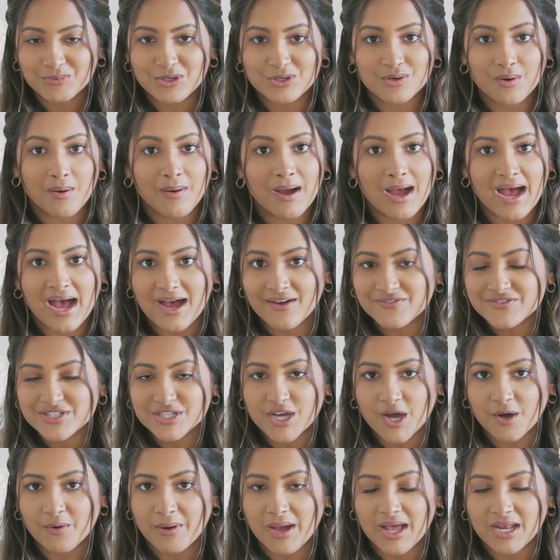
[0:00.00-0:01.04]
You don't have to
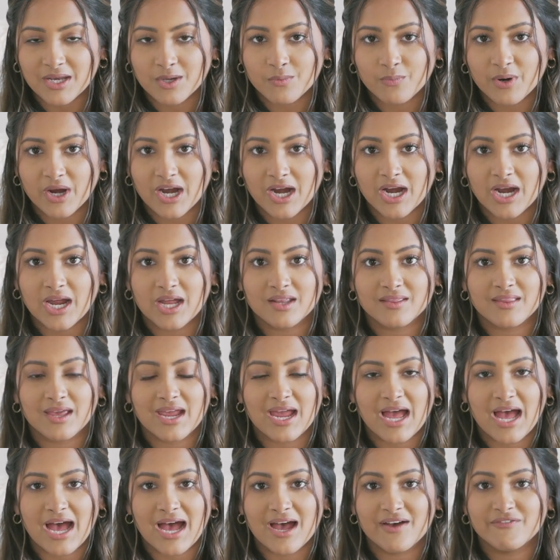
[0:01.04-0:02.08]
go anywhere, and they
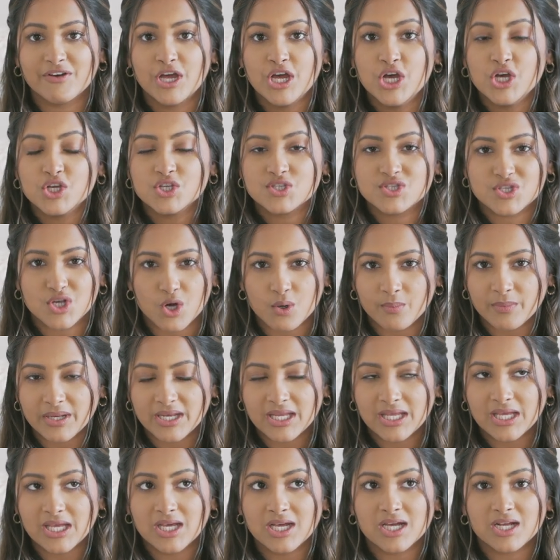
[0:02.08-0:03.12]
have so
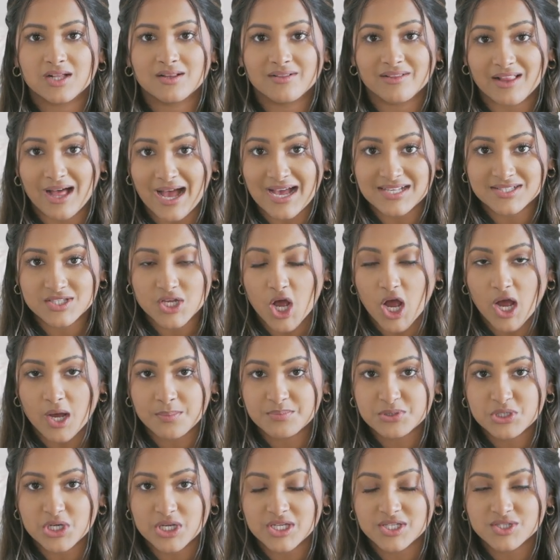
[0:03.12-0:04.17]
many class
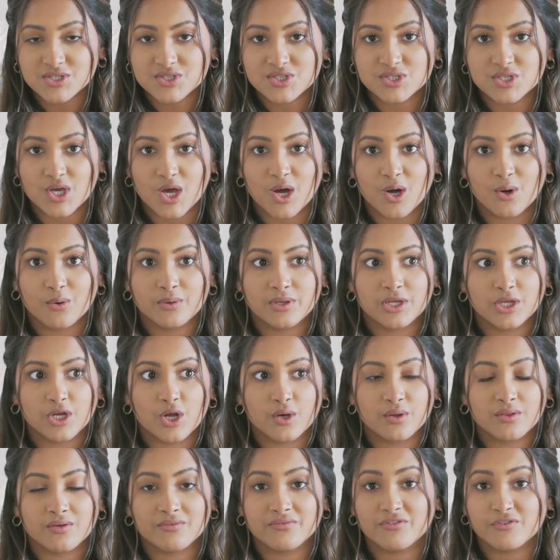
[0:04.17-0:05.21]
options. So, you
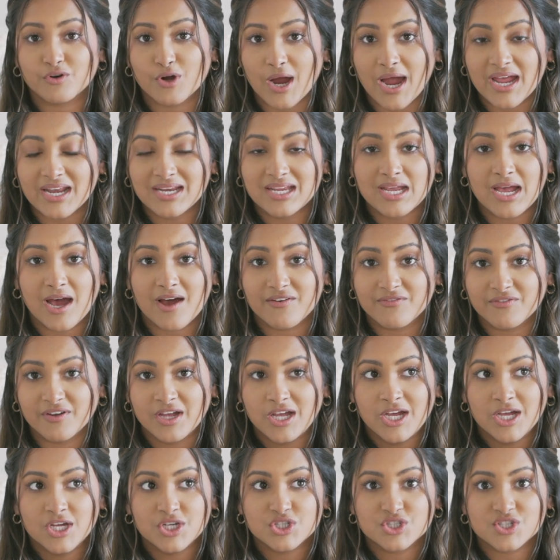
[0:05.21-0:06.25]
know, the variety of
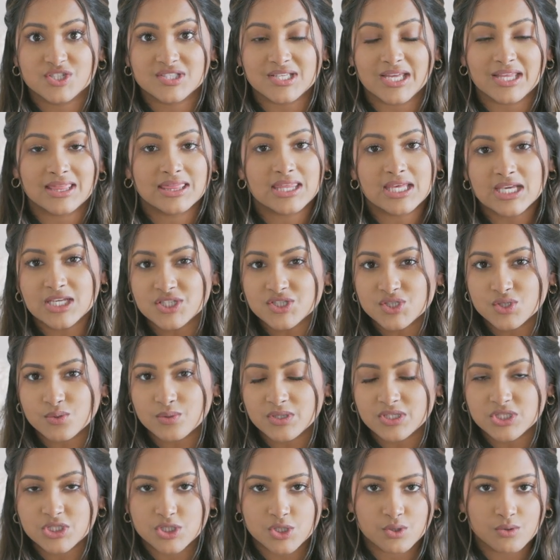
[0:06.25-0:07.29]
just like things you
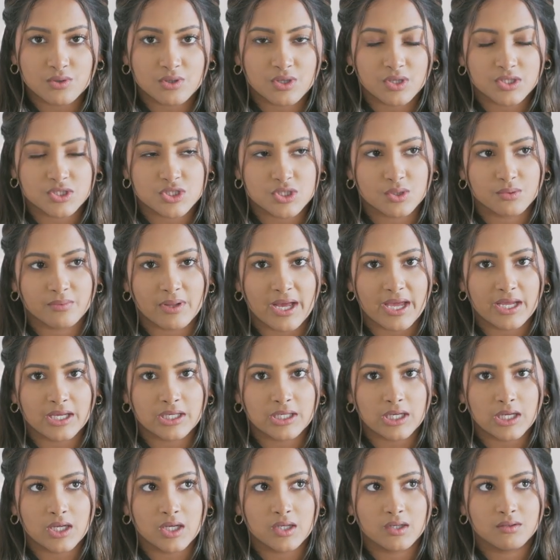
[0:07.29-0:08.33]
can do you can do
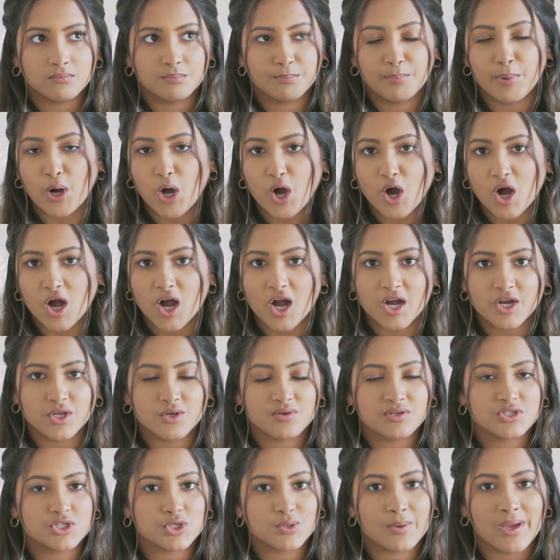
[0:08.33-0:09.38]
like barre, you
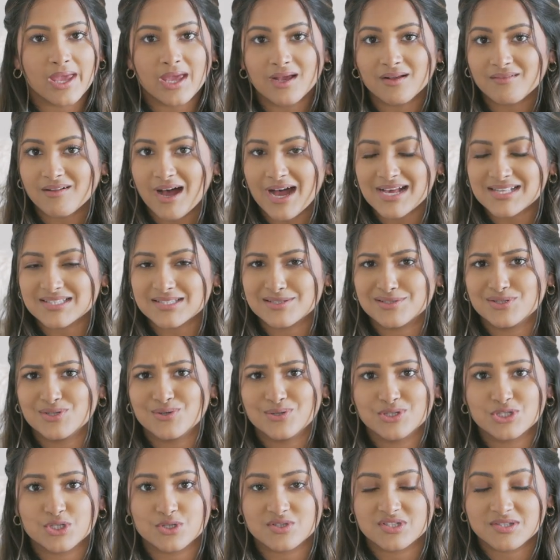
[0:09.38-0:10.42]
can do HIIT classes, you
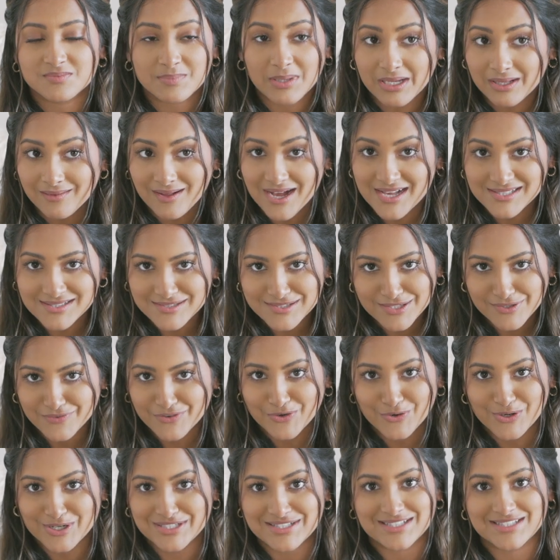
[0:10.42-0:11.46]
can do spin classes, of
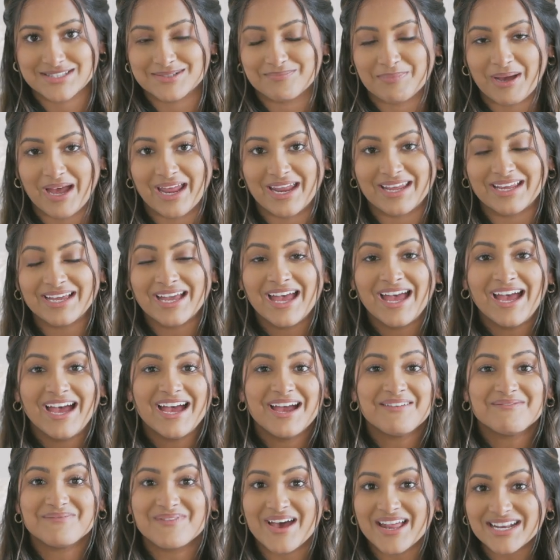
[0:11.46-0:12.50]
course it's a bike,
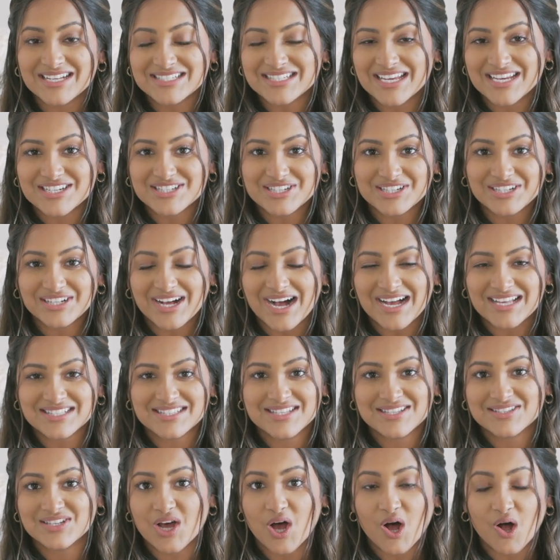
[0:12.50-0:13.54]
meditation
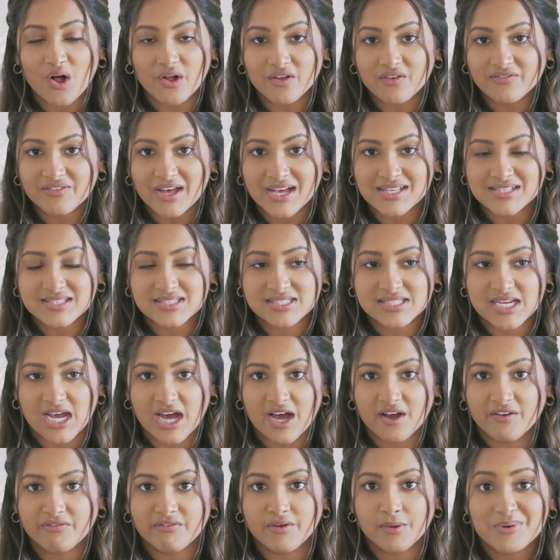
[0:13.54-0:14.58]
classes, all of that
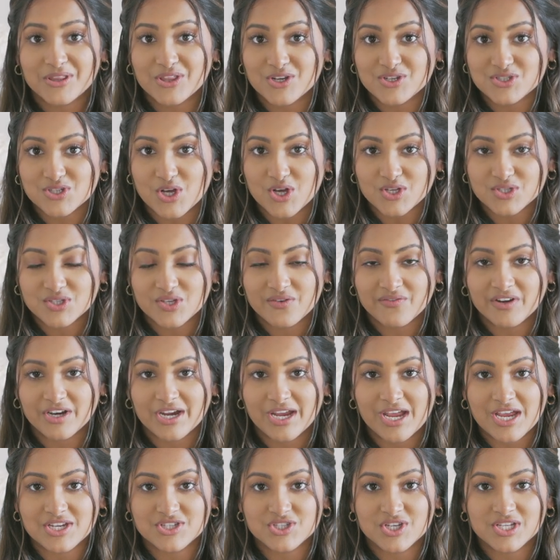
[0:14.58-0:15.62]
stuff. But there's also
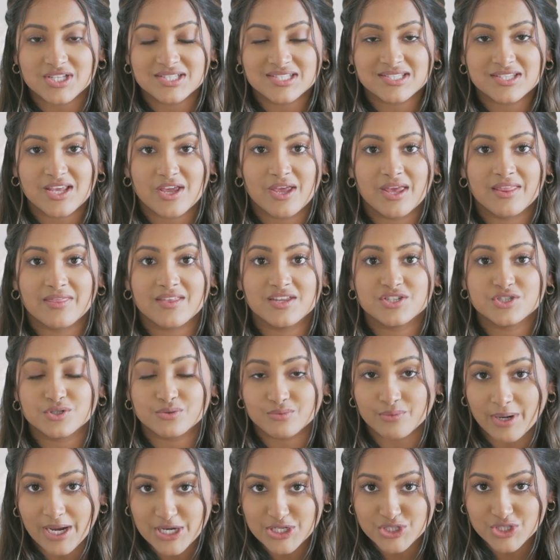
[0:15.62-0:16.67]
variations in the
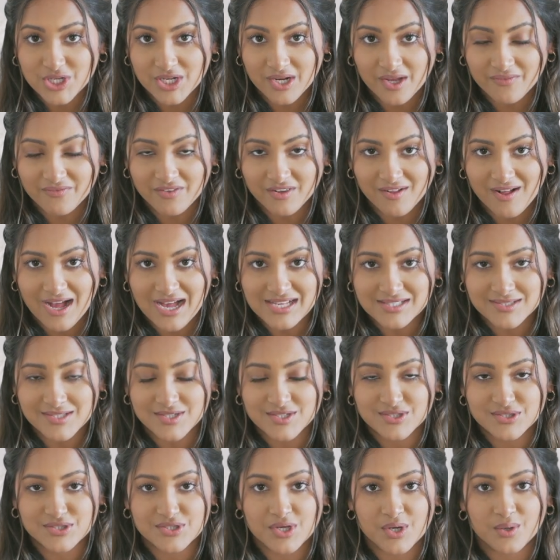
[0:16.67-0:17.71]
duration of the
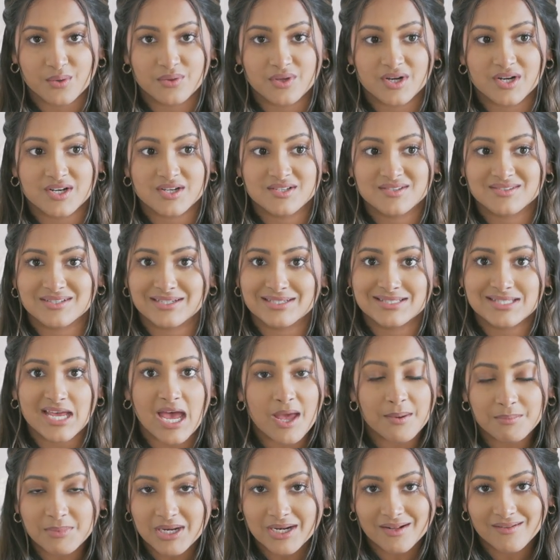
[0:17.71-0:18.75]
classes. So there's like
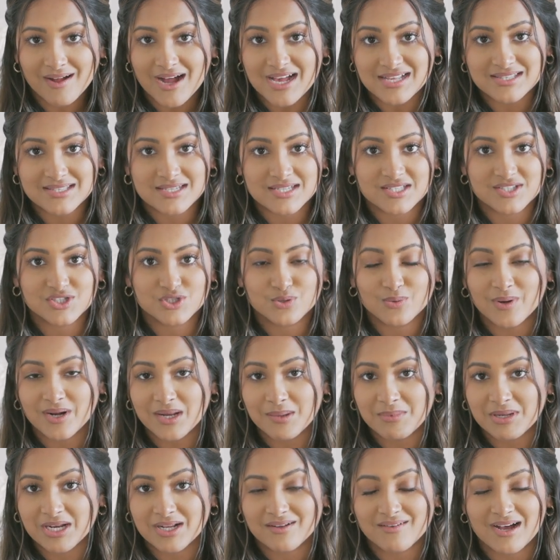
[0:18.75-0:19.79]
10 minute classes,
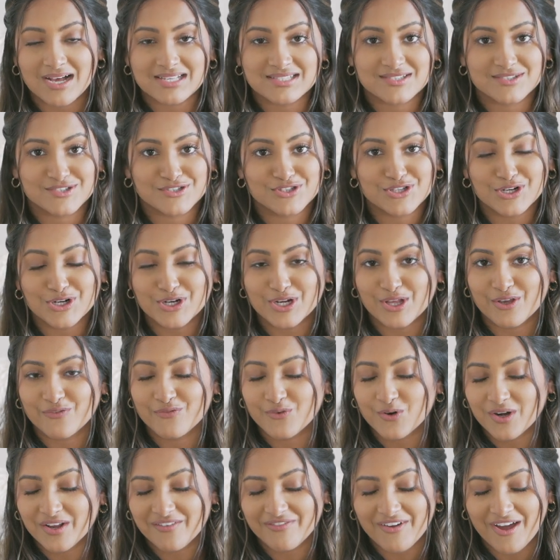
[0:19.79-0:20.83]
20 minute classes, 30,
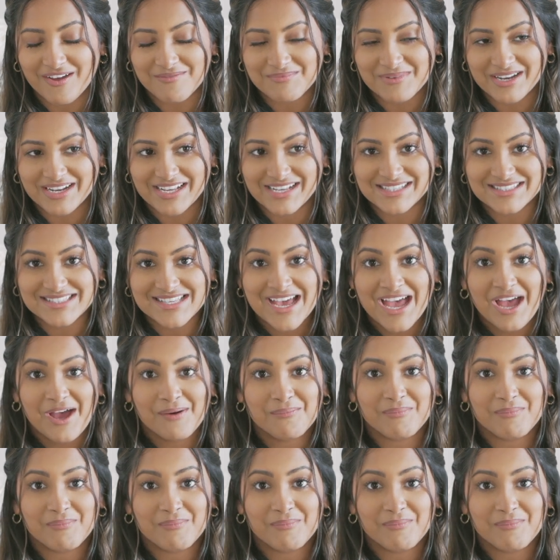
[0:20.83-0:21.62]
45 minutes.